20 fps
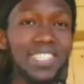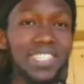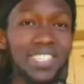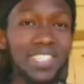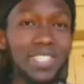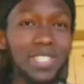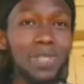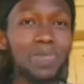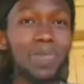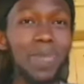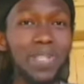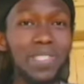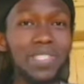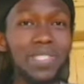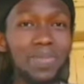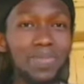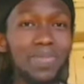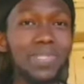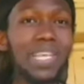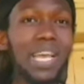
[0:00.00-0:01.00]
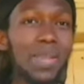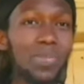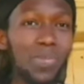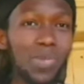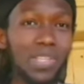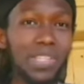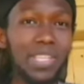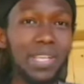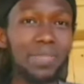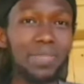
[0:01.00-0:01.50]
to spend some time
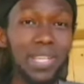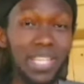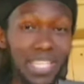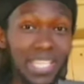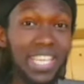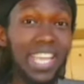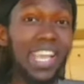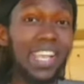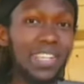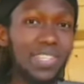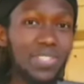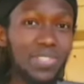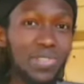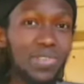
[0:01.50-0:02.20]
with them in case